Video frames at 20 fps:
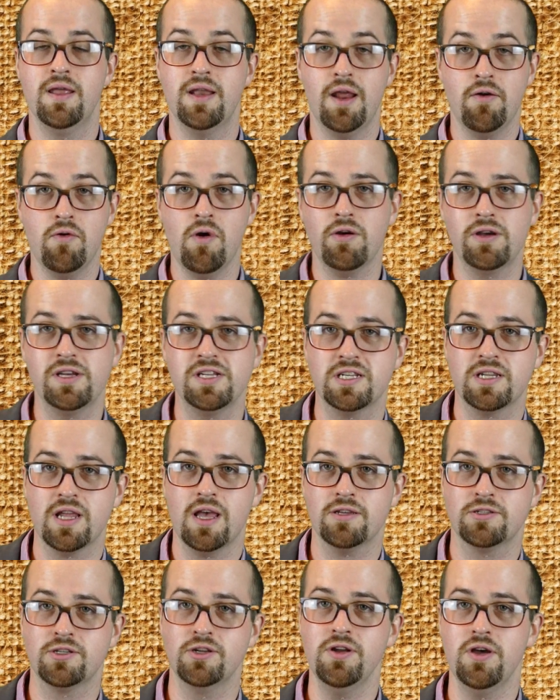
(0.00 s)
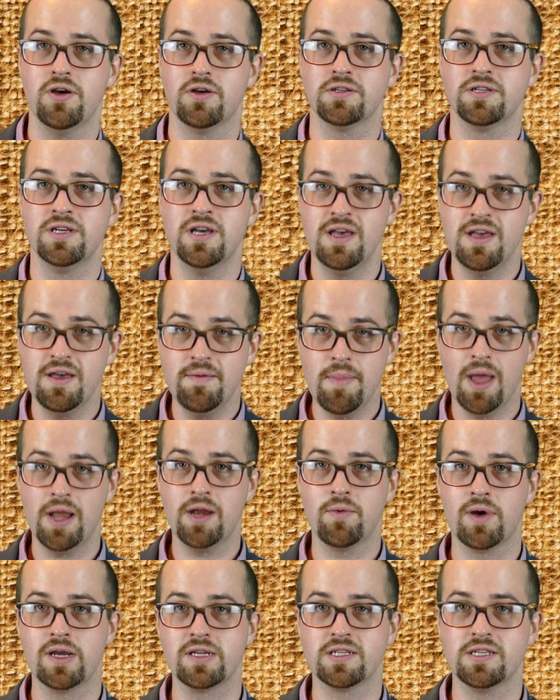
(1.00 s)
Now, rocky start or not, in
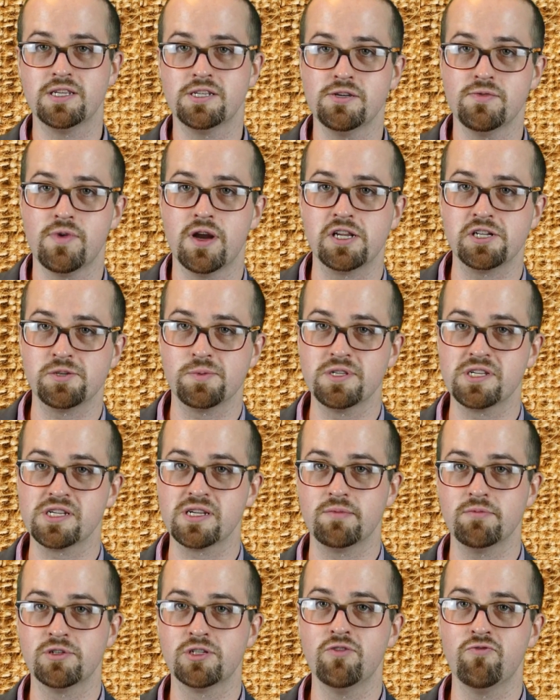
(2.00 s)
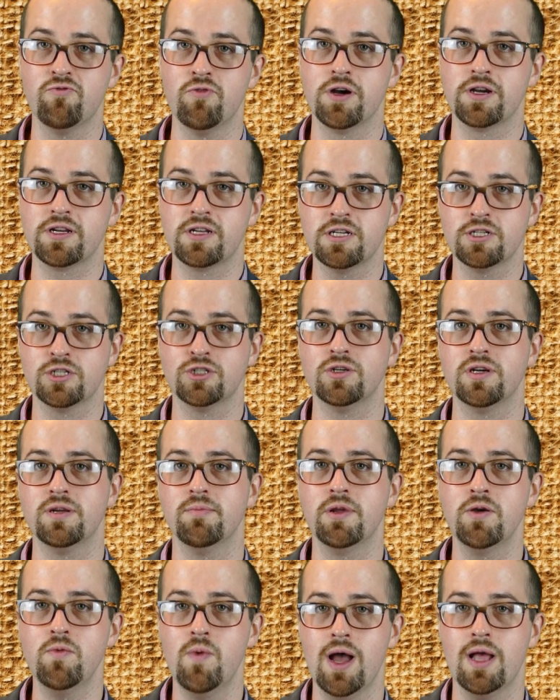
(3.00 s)
many ways this arrangement seems to have worked
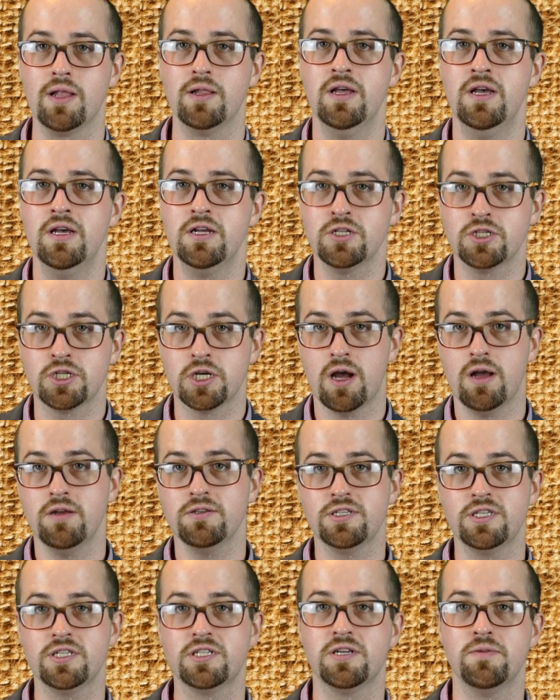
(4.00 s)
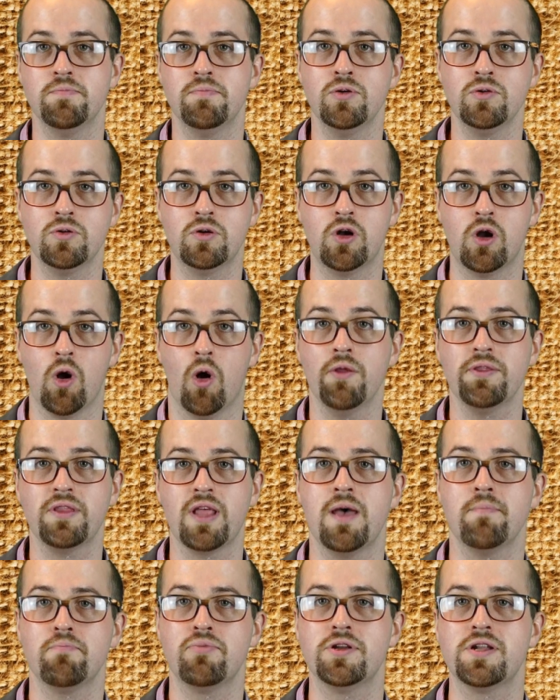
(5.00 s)
extremely well. Charles the Simple got
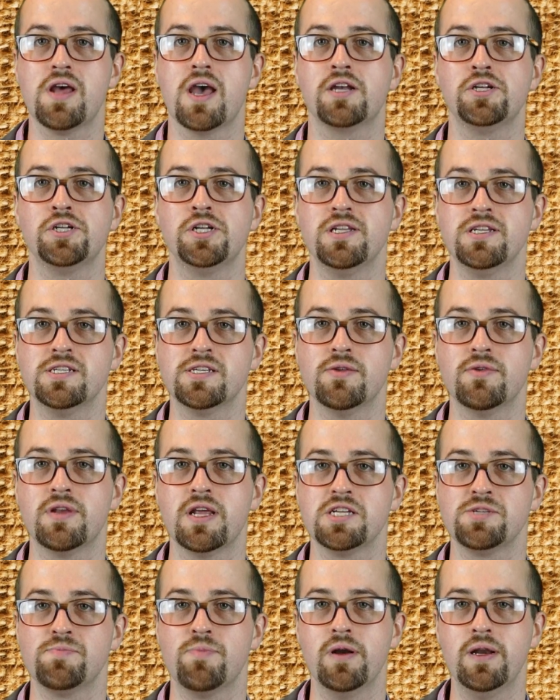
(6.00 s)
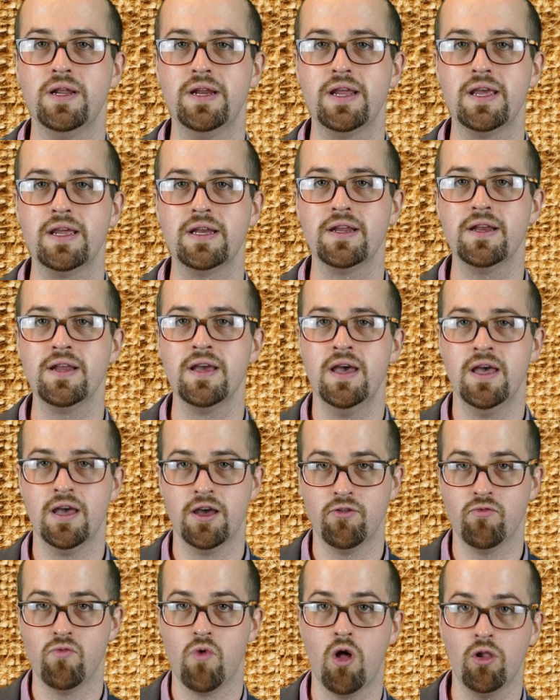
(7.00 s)
that protection he so desperately needed,
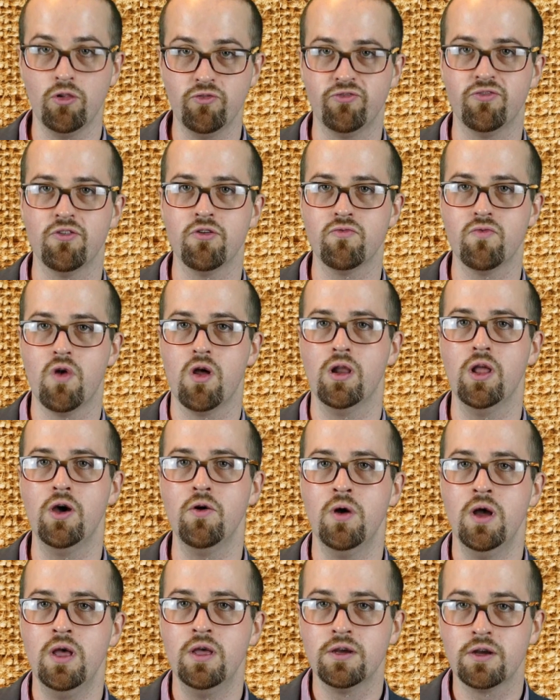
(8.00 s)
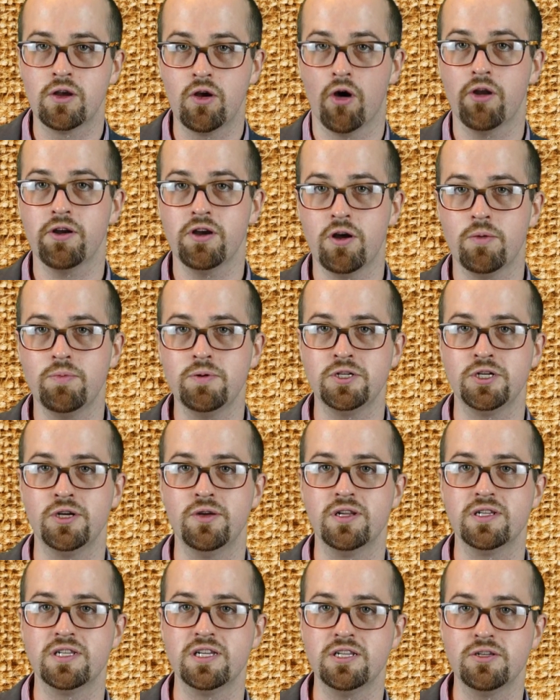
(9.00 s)
and Rolf, or Rollo, got an
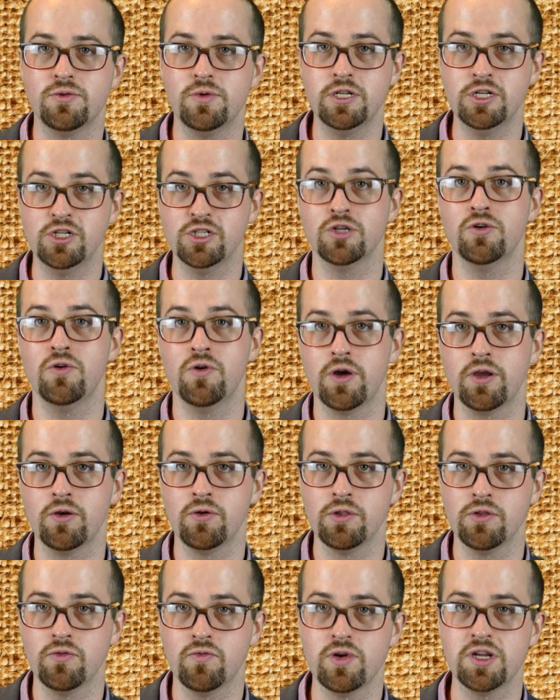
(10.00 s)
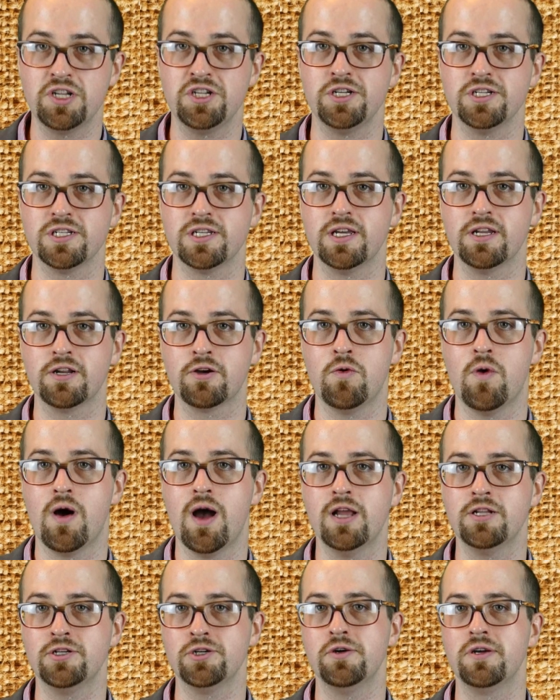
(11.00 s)
opportunity to enjoy all the riches he'd
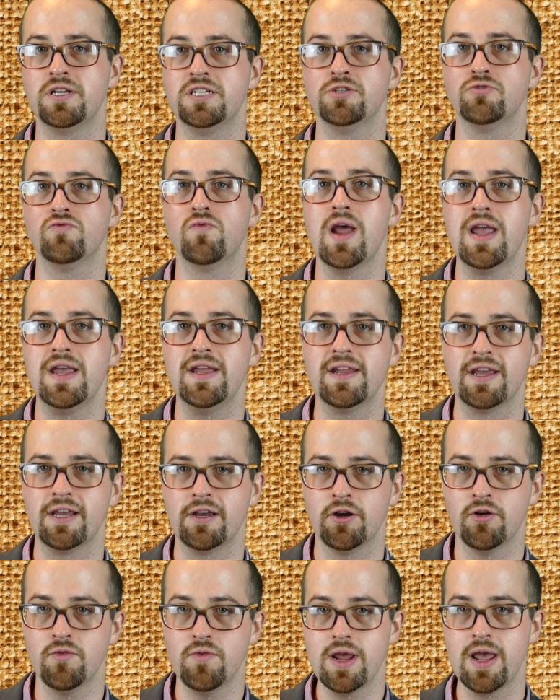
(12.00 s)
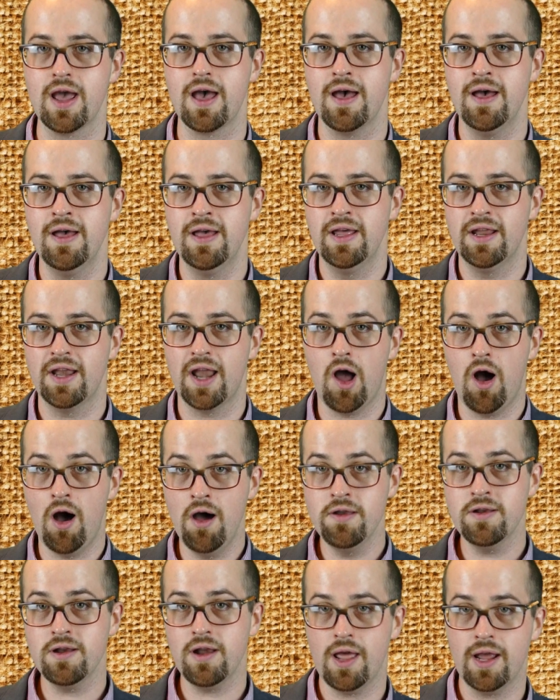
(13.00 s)
acquired during his raiding career. Now,
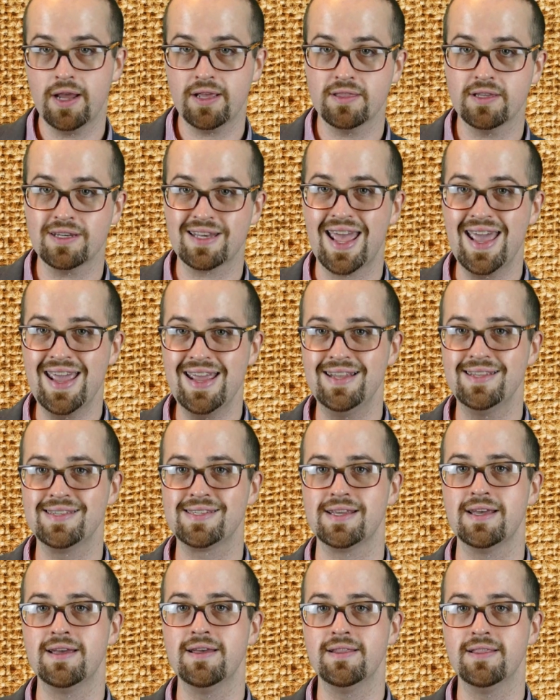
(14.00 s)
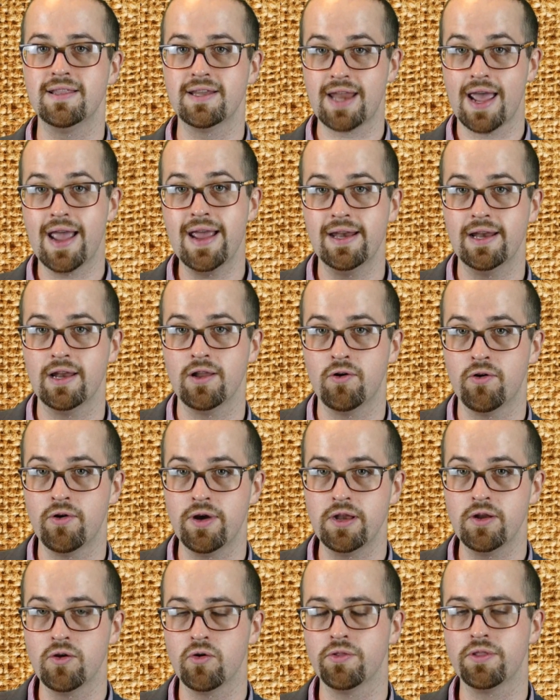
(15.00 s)
unlike the Danes in the Danelaw
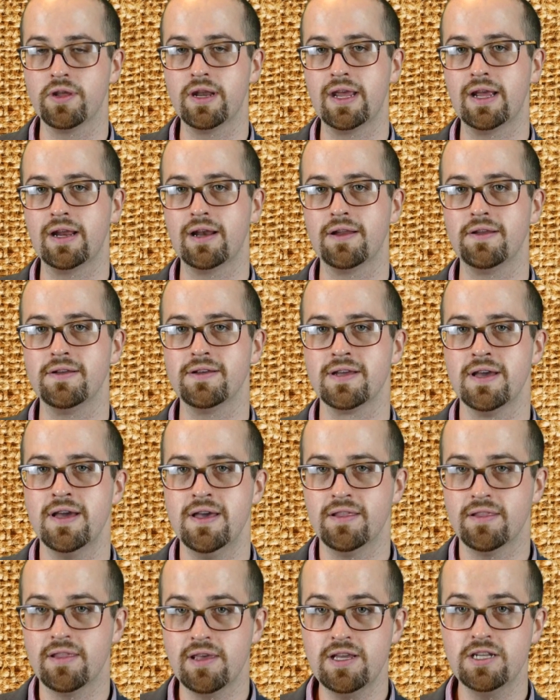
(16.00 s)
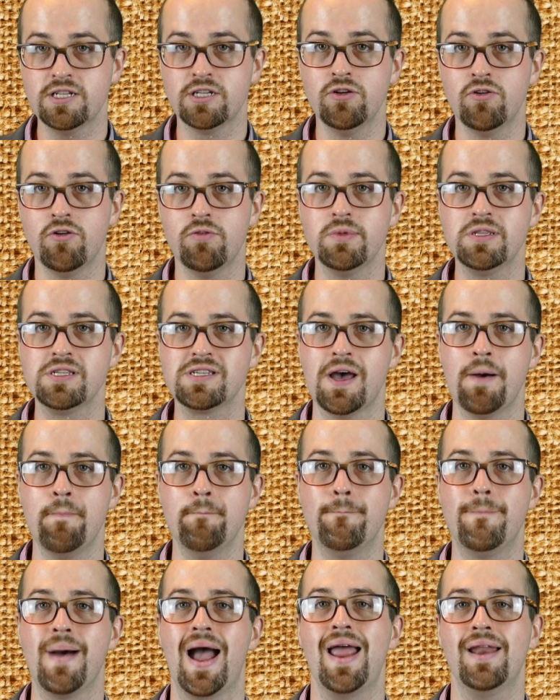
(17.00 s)
in northern England, these Normans
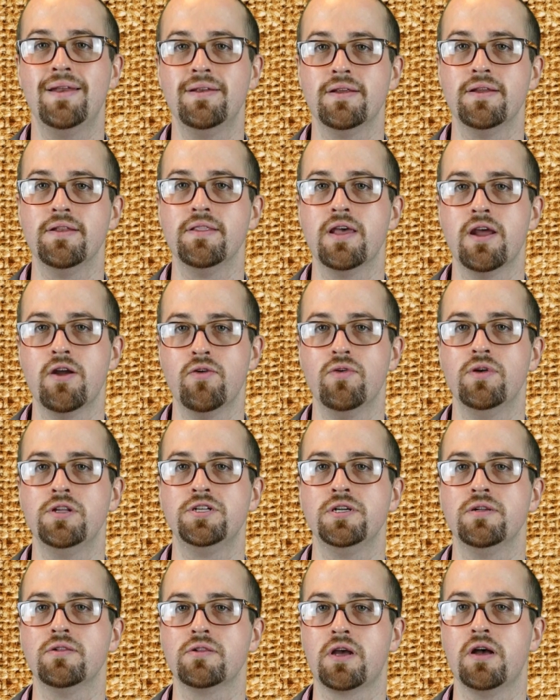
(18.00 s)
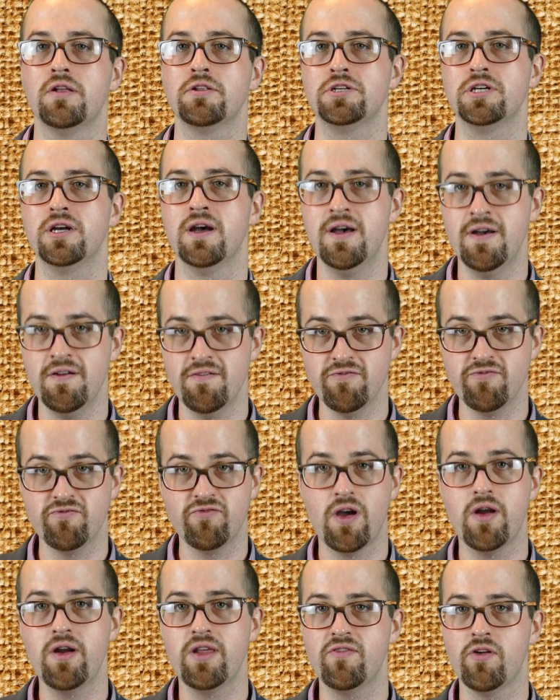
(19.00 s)
abandoned their original culture
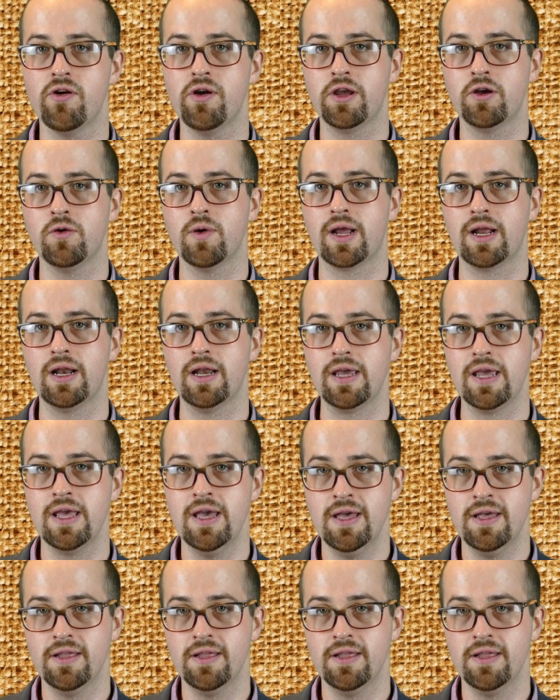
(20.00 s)
very, very quickly.